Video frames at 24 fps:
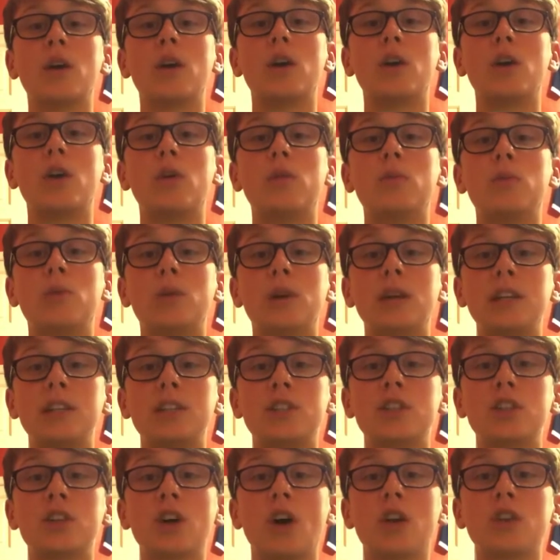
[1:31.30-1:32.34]
who his
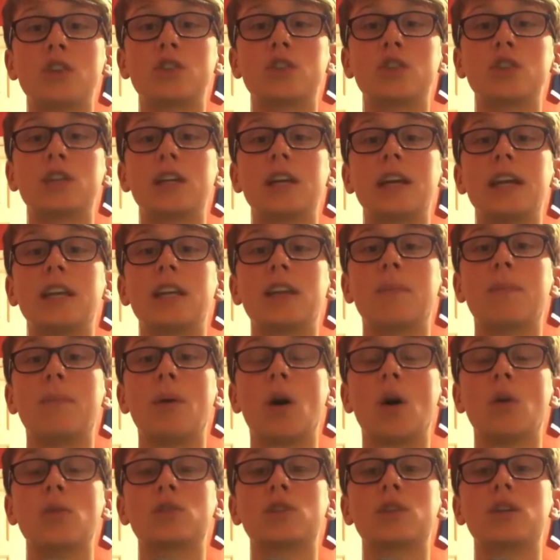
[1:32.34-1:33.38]
shot just hit the
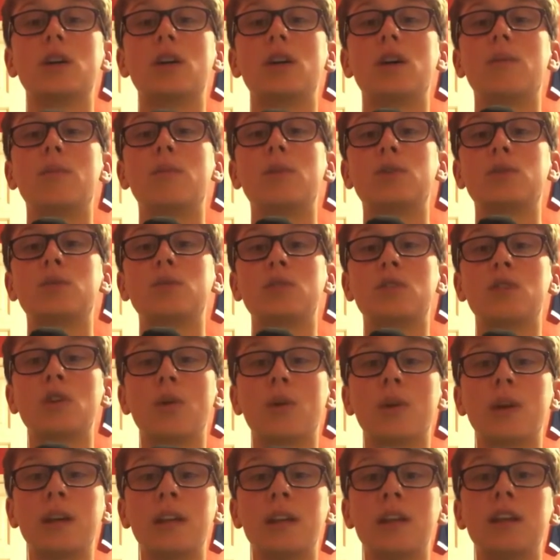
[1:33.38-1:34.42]
post, which was
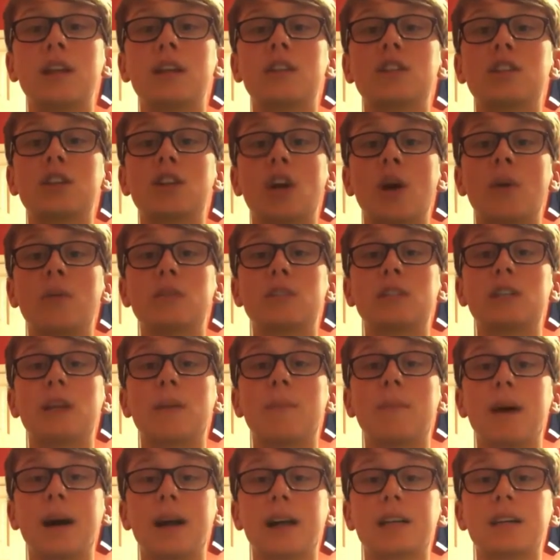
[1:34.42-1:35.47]
looking to go into the
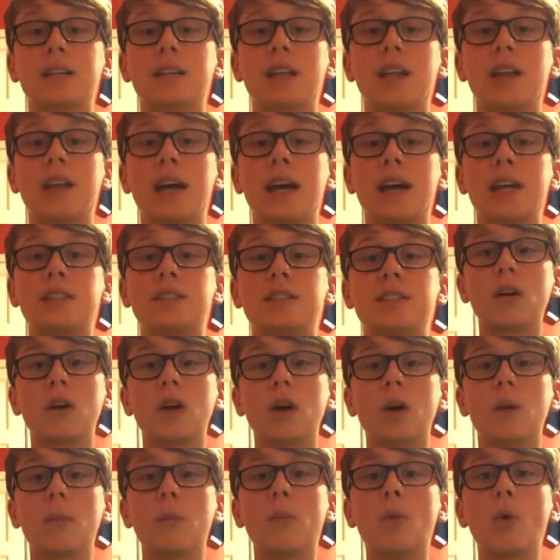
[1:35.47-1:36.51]
back of the net.
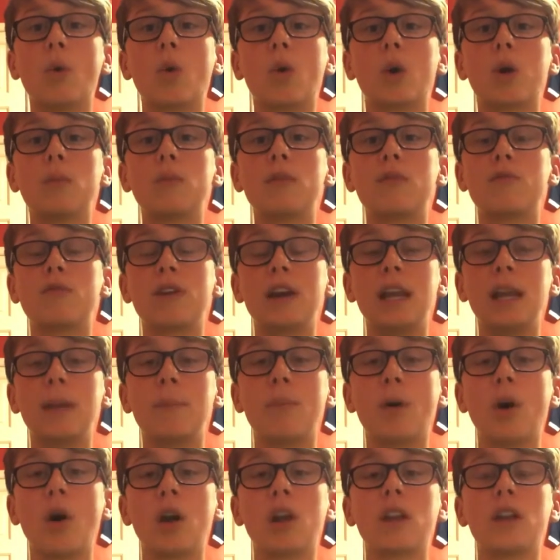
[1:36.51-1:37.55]
Morecambe were really
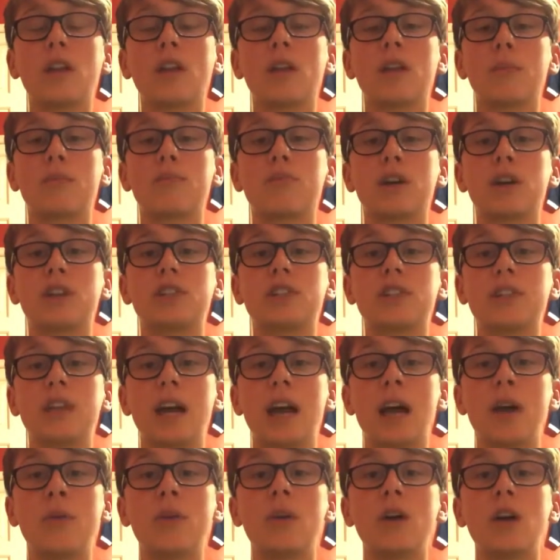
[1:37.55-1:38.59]
piling on the pressure
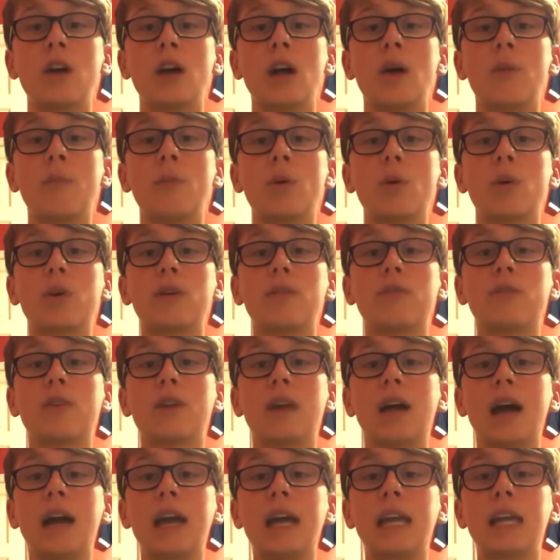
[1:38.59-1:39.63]
now and were looking for
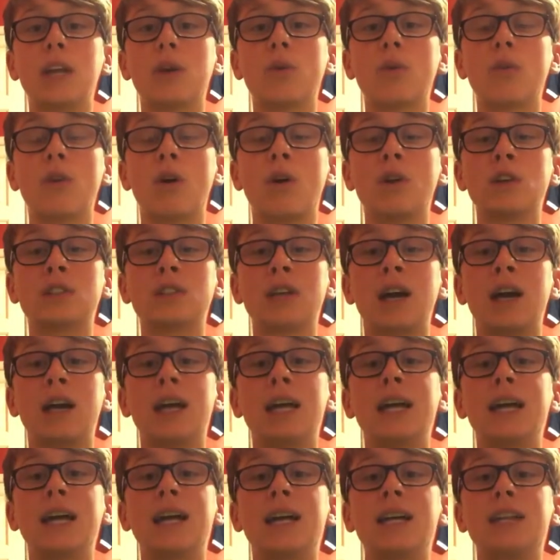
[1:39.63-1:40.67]
that equaliser.
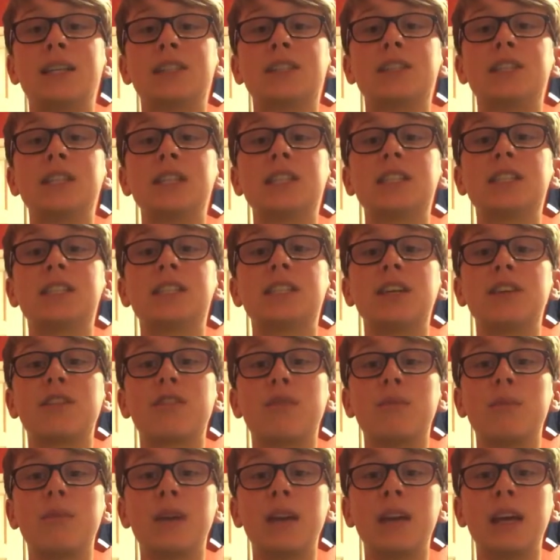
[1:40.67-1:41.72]
In the
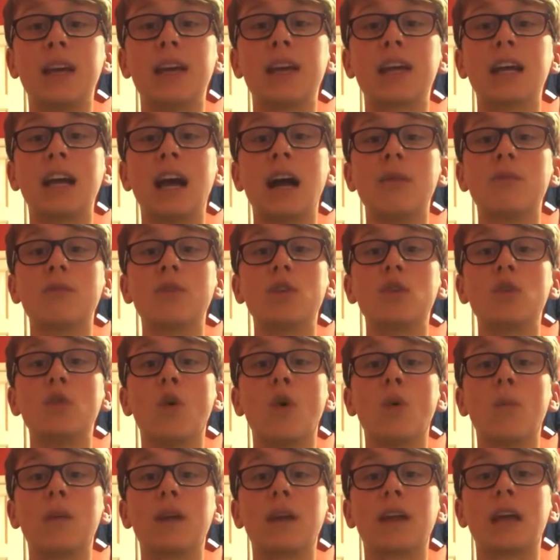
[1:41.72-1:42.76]
66th minute, Cameron
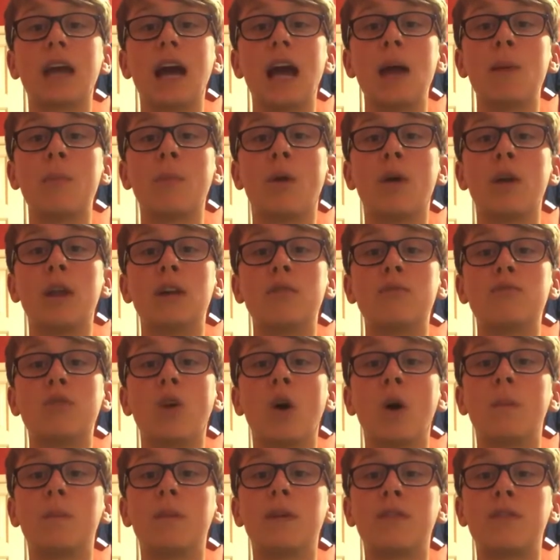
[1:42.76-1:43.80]
Norman came on at
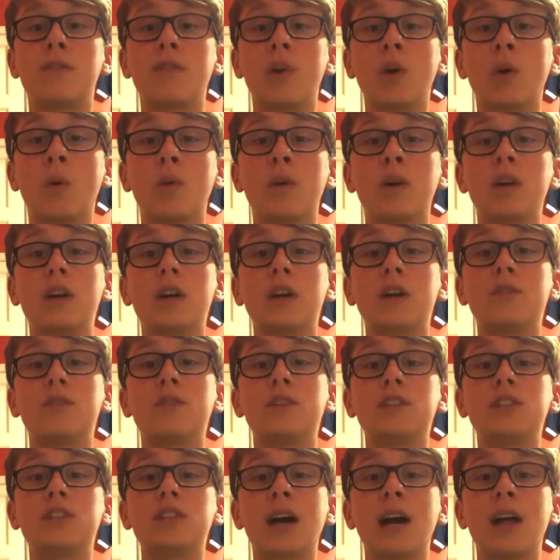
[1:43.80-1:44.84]
right midfield for
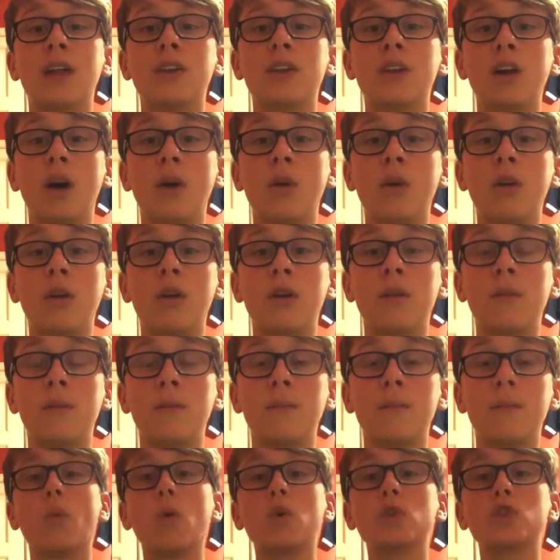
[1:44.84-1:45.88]
Jack Nolan.
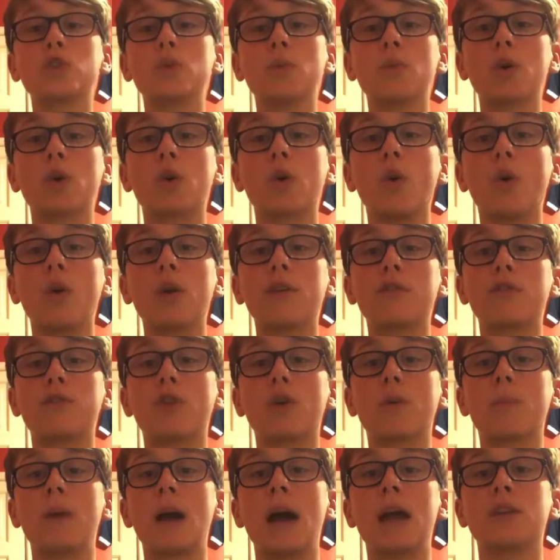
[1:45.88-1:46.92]
Walsall were calling
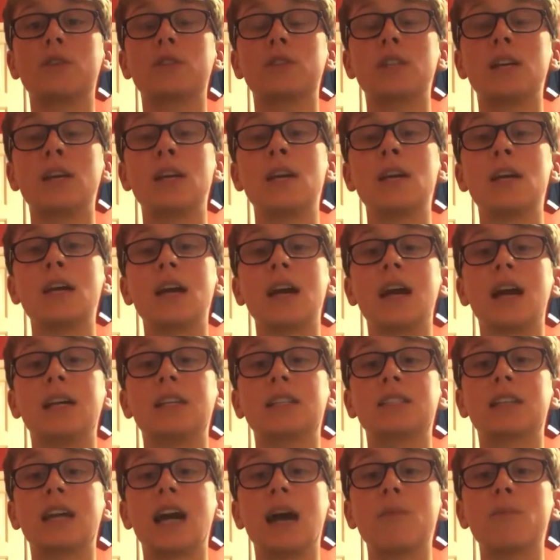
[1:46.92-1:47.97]
for a penalty
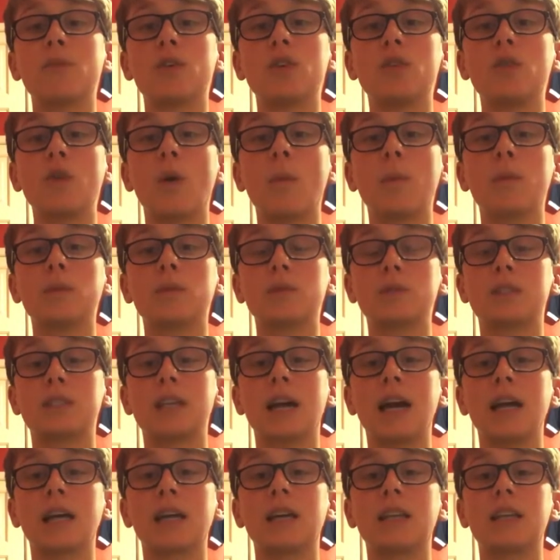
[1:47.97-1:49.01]
as Cameron Norman was
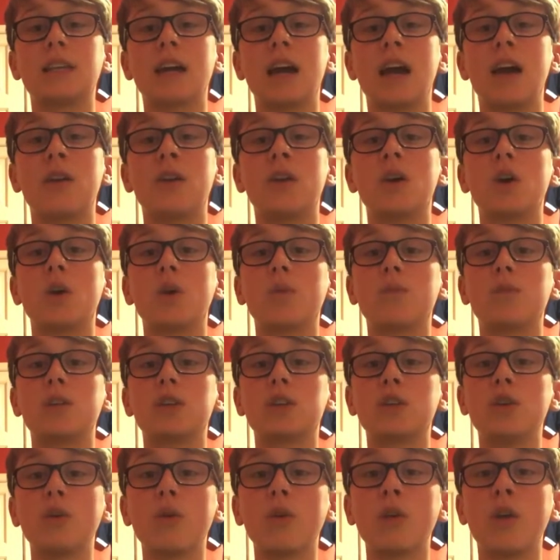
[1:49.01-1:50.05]
taken down,
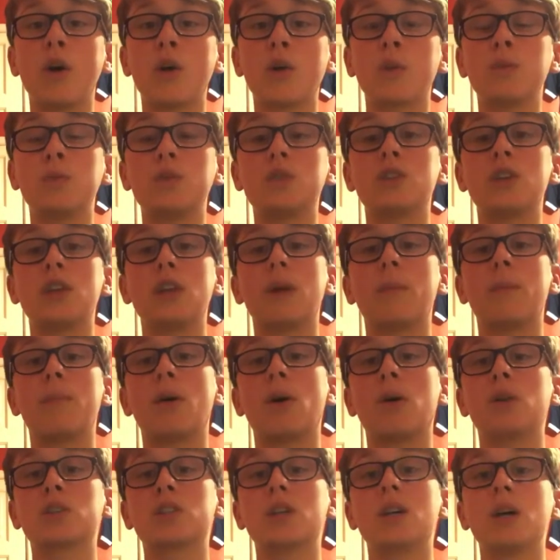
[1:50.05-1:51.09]
which looked like it was in the
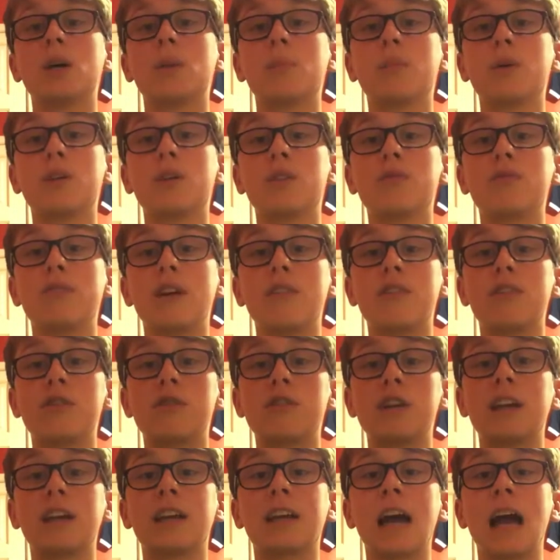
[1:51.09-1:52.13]
box, but the
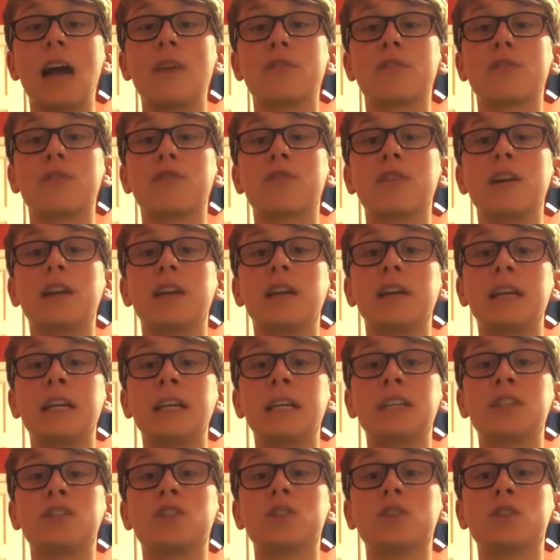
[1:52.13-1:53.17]
referee gave a free
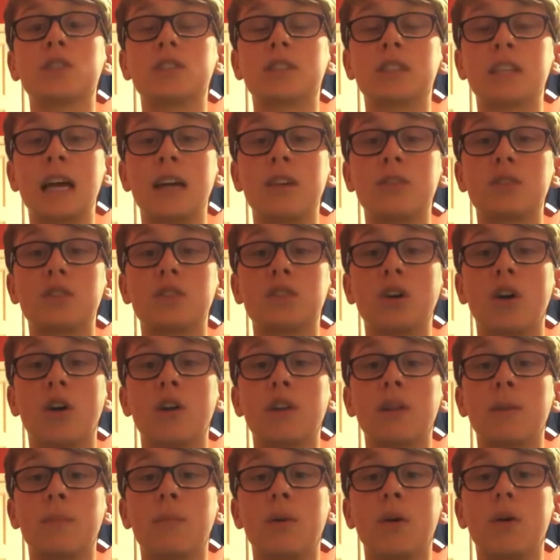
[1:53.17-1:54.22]
kick just
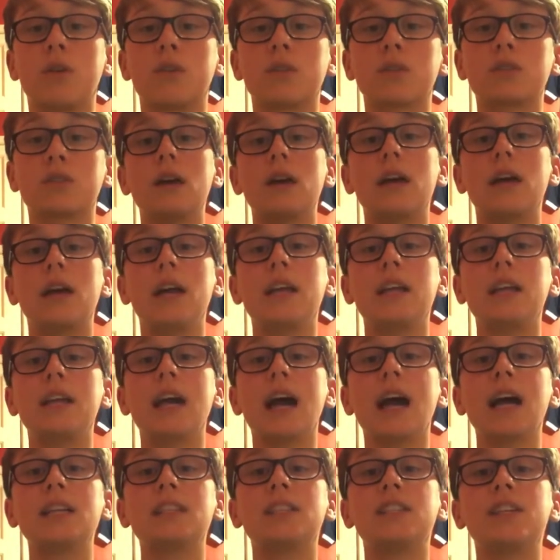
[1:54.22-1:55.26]
outside the box. In the
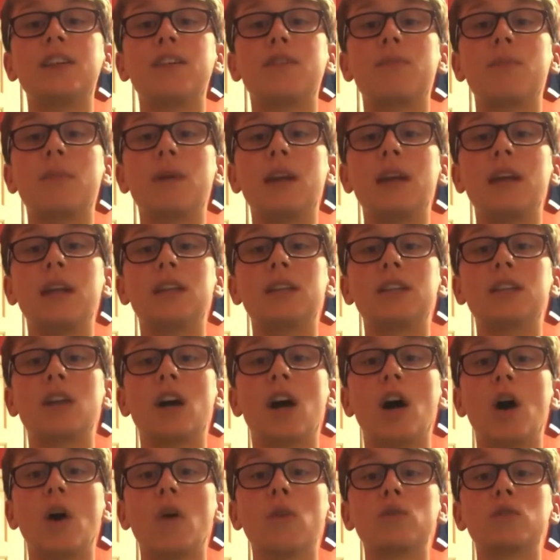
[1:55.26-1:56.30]
80th minute, the
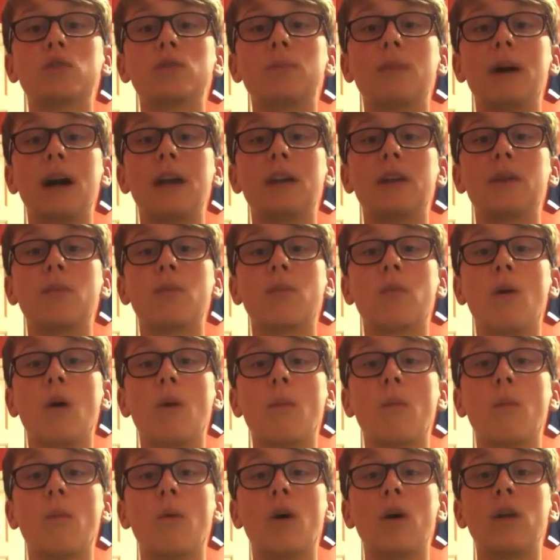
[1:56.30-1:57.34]
hosts made it
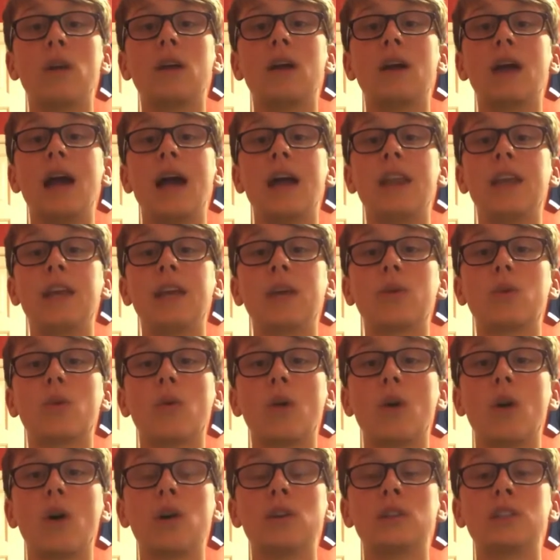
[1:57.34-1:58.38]
1-1 and
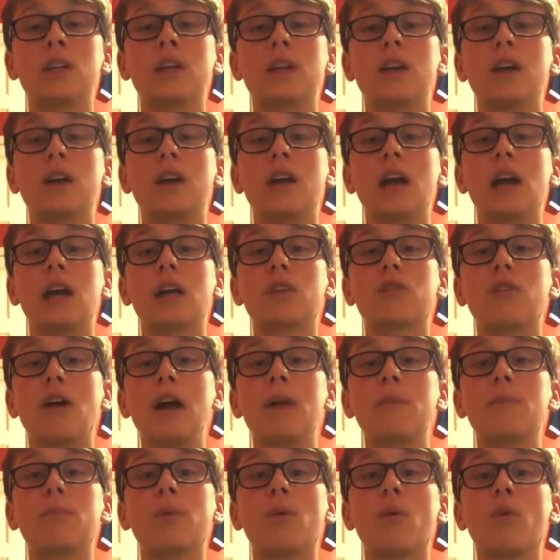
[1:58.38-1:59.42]
equalised. A
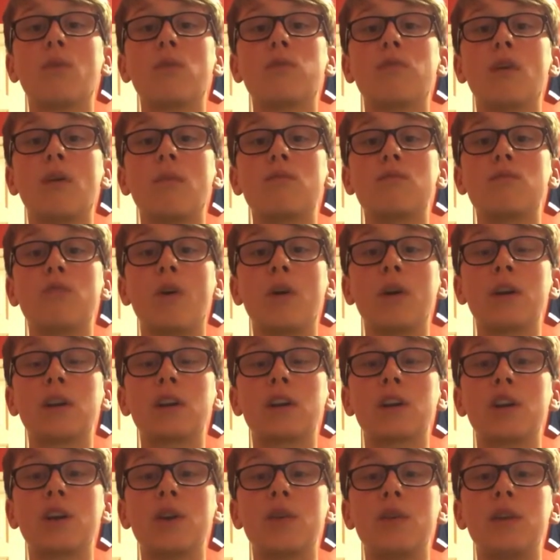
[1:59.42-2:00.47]
great ball from Ryan
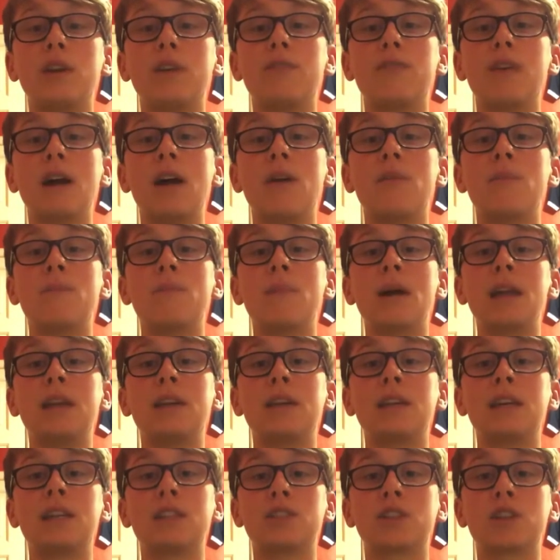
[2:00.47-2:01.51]
Cooney found
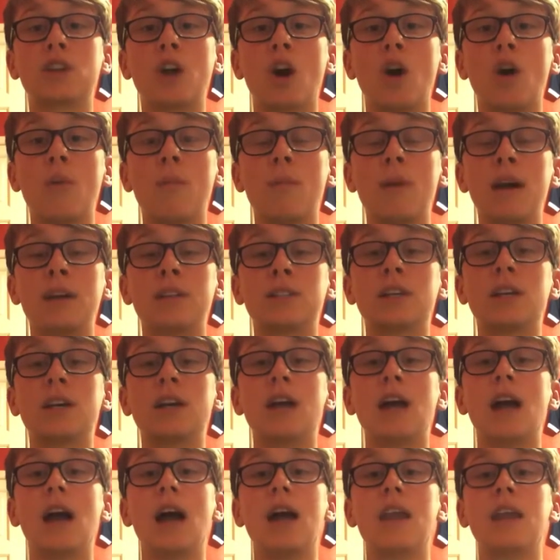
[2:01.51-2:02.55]
Mendes Gomez and